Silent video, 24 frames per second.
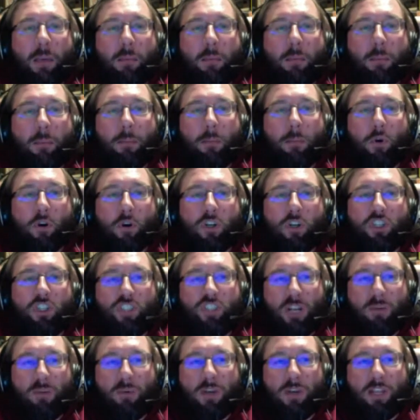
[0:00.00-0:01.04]
More
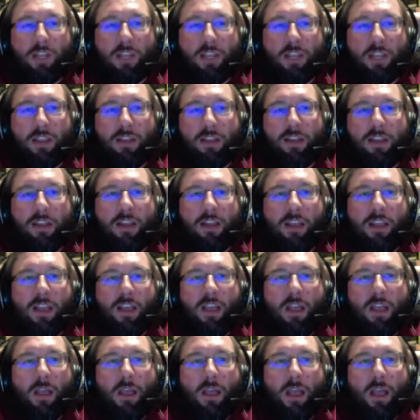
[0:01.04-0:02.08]
generally,
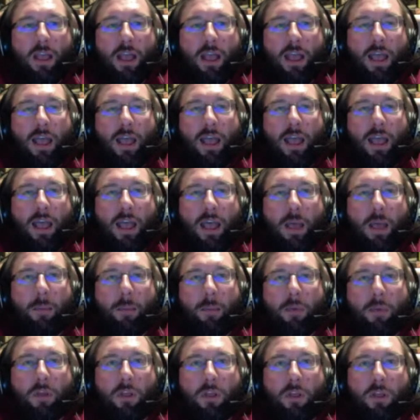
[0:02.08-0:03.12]

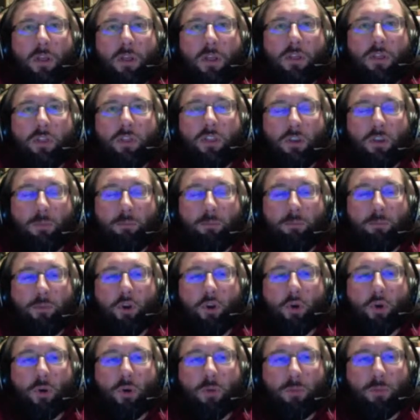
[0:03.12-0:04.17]
the
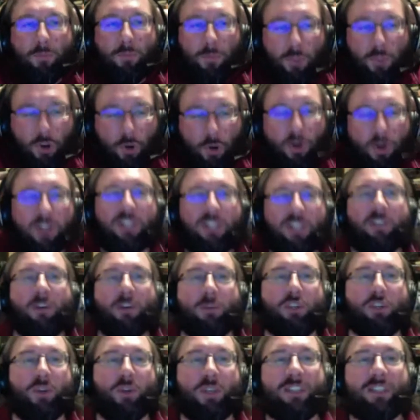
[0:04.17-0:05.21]
core conceit of
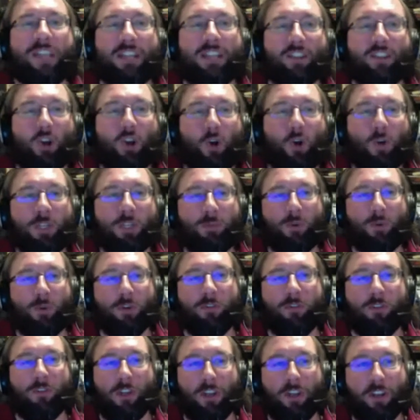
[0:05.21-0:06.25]
Gumshoe is that it's always more
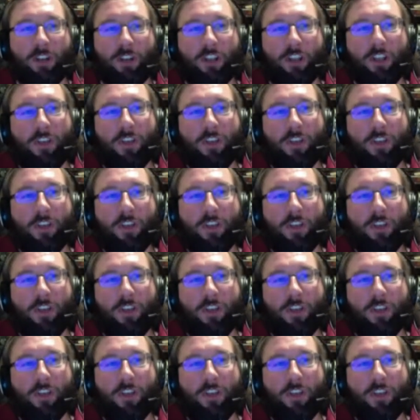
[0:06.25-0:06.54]
fun